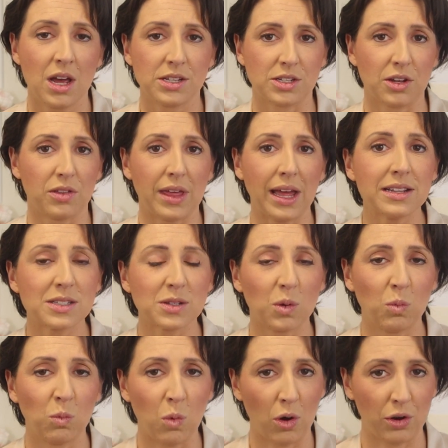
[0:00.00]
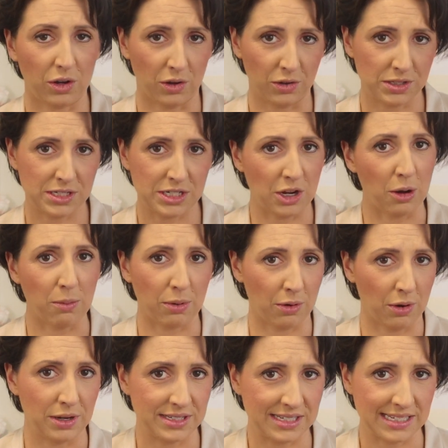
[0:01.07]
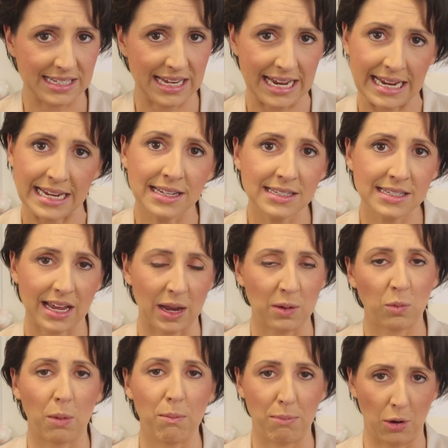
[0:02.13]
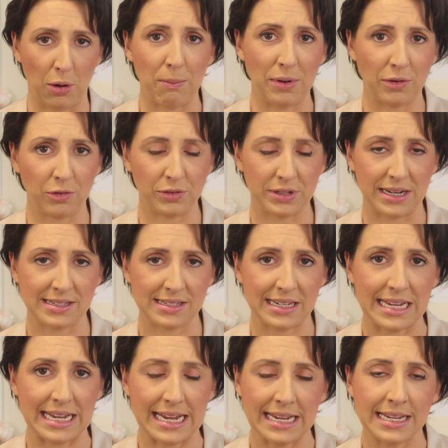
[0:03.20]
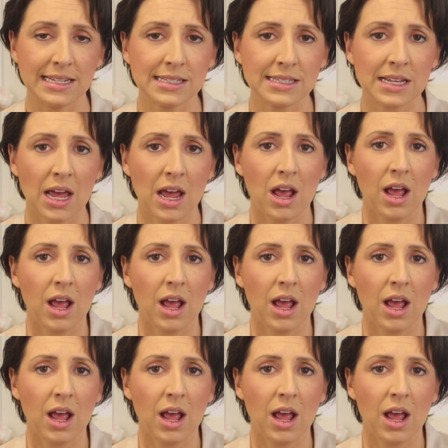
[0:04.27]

So that's what osteoporosis is and what bone mineral density is.